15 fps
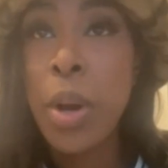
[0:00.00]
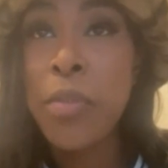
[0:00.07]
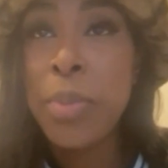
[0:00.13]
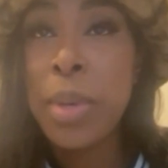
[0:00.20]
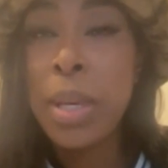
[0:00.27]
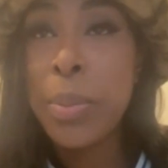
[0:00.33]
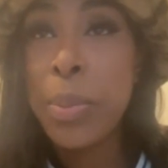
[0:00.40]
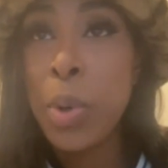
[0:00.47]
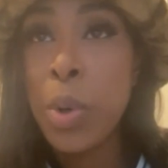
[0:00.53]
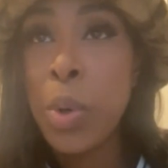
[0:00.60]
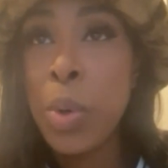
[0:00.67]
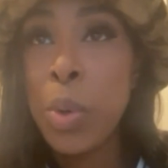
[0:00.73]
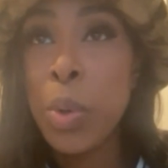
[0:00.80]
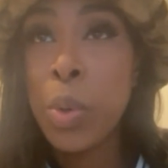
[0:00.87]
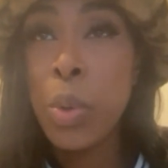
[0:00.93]
think you have
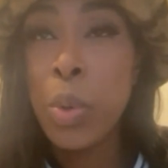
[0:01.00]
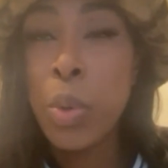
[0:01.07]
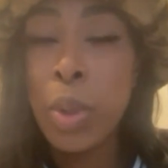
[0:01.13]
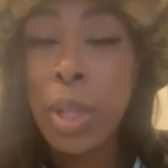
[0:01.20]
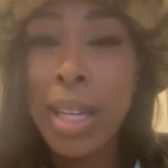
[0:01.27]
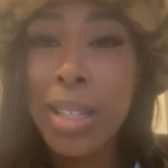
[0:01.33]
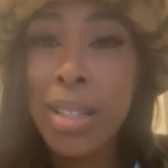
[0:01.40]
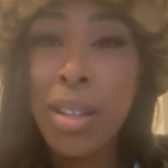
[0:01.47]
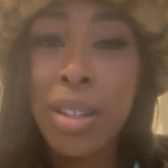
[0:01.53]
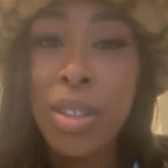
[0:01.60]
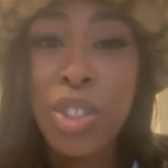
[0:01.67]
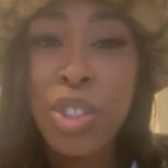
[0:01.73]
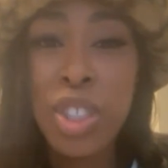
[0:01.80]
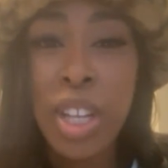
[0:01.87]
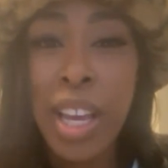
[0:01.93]
people who
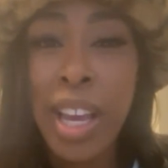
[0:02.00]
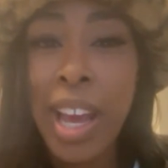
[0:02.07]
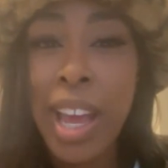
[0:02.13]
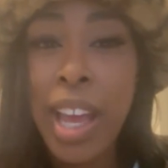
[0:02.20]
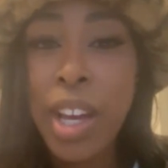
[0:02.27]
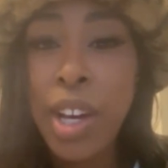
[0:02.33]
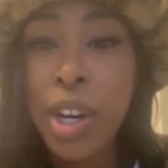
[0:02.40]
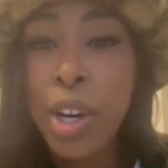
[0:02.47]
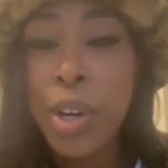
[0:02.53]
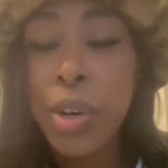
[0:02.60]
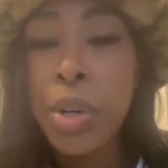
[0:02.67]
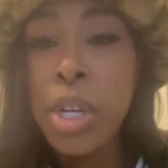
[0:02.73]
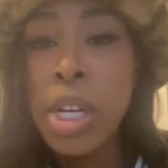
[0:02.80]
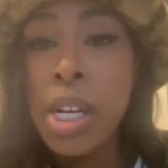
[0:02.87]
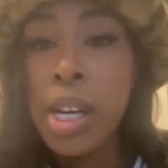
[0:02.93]
like Jhené
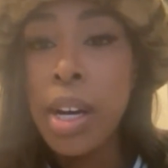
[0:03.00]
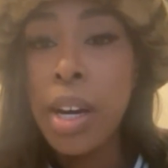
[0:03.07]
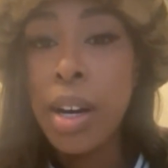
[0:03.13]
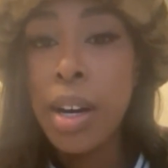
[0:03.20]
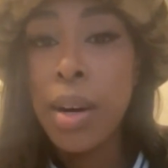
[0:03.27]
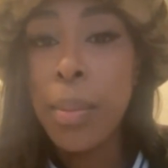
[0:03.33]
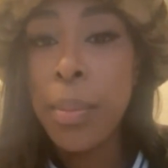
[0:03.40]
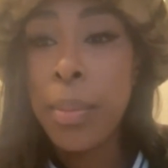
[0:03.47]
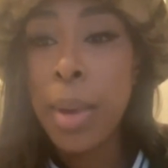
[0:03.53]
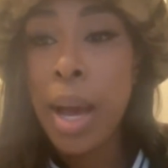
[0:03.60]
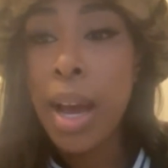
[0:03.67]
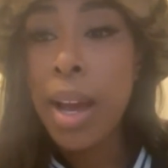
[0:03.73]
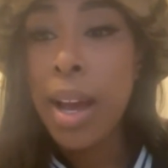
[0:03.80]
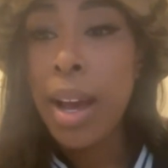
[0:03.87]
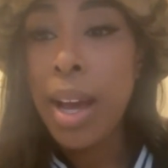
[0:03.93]
Aiko.
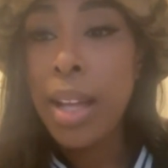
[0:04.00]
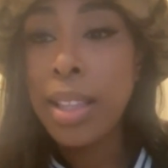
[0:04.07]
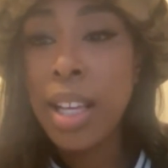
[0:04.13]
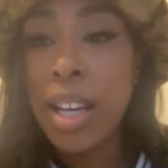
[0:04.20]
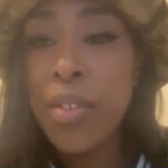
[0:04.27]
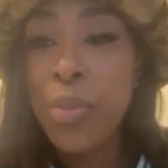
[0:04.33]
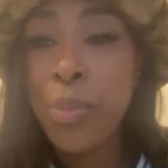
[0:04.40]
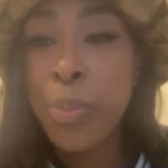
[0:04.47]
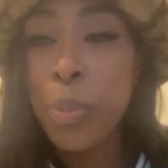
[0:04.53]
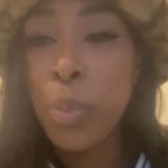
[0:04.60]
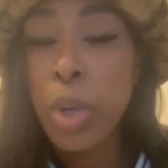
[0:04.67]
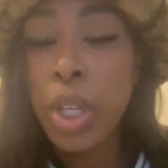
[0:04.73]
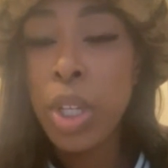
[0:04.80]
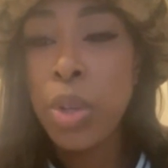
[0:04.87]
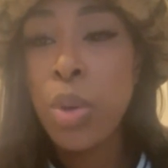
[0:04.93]
I
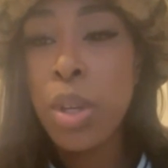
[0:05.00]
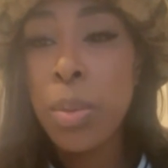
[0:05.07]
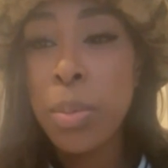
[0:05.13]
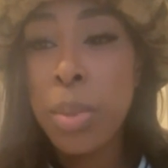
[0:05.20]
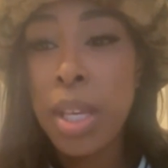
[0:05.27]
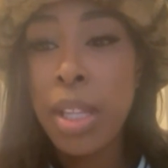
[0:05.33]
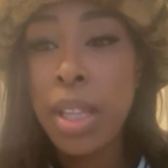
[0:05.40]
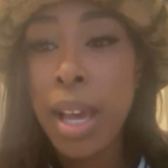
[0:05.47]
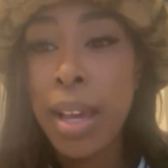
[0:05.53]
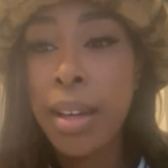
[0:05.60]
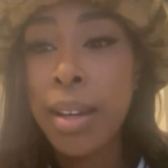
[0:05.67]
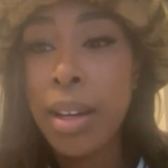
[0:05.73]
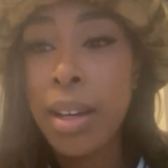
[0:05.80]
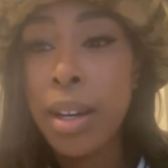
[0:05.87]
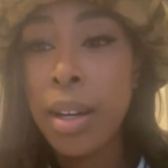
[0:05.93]
love when you can
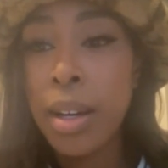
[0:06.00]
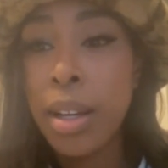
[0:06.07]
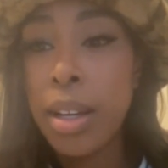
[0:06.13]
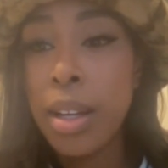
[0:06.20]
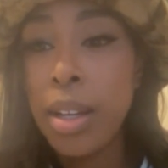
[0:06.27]
be like